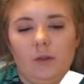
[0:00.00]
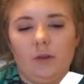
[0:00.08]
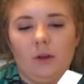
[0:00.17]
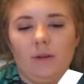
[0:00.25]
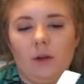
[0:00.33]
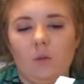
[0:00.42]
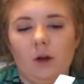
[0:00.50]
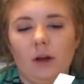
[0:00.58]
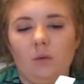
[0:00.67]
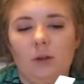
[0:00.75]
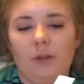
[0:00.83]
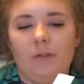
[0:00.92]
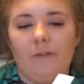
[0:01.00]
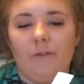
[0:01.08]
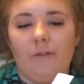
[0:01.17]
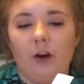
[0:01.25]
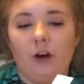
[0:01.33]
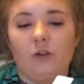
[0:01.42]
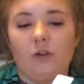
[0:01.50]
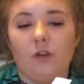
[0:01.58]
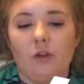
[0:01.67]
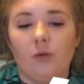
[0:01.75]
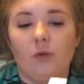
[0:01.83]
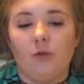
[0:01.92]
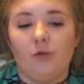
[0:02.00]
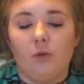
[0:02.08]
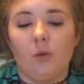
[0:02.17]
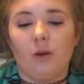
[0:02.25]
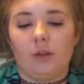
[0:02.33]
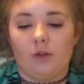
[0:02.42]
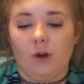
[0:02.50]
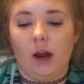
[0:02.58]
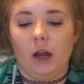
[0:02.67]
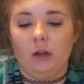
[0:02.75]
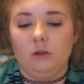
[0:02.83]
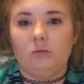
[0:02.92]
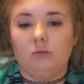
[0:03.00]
because I'm working with 1st through 4th grade,